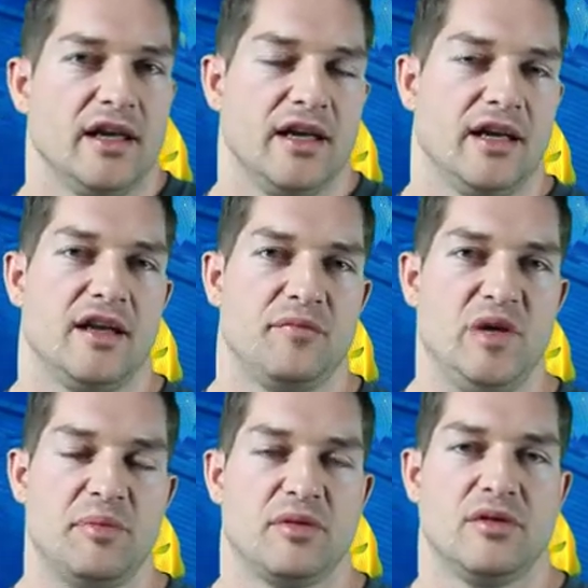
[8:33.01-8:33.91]
And
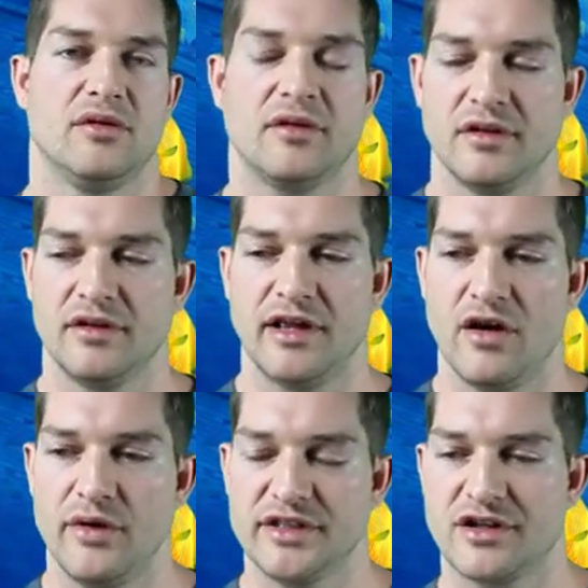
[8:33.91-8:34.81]
people, they
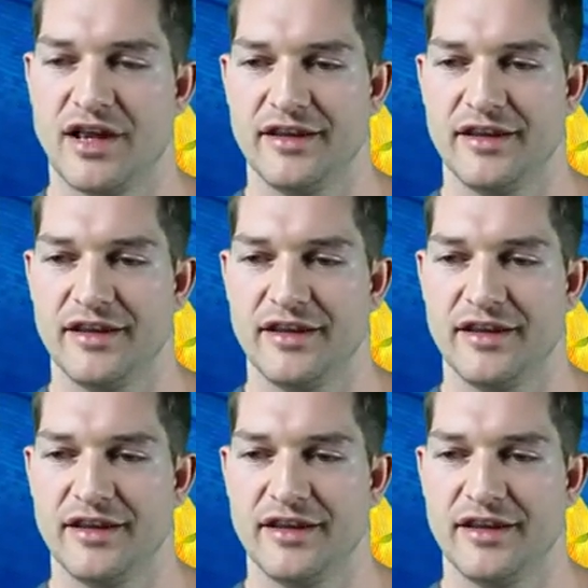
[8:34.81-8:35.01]
always,